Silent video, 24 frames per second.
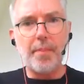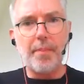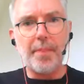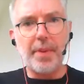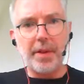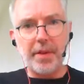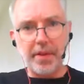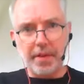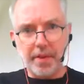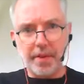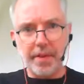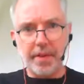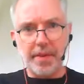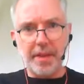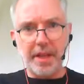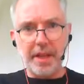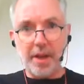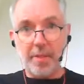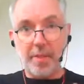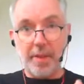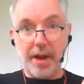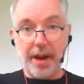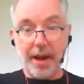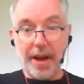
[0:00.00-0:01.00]
But
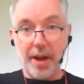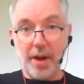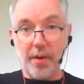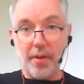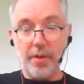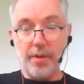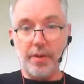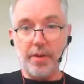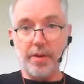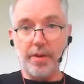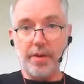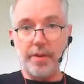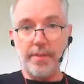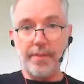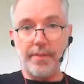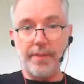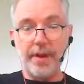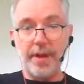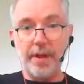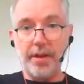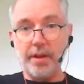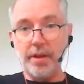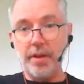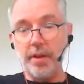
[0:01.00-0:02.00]
think about how
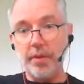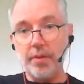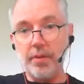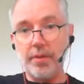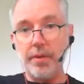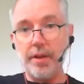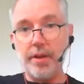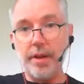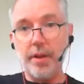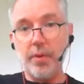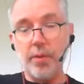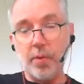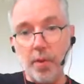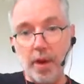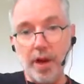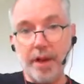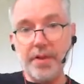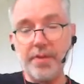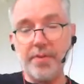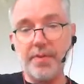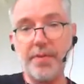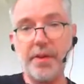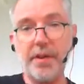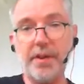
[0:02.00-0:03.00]
you know it
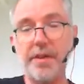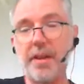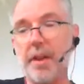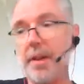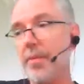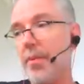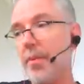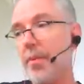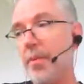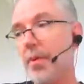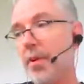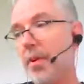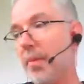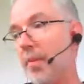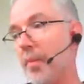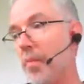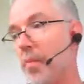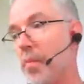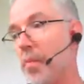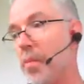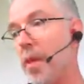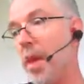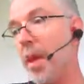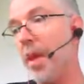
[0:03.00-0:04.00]
was, for example, or
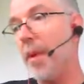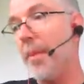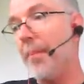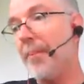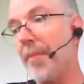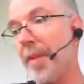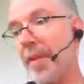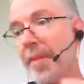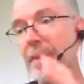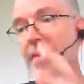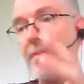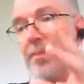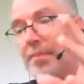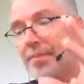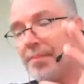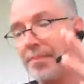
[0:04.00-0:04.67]
I mean,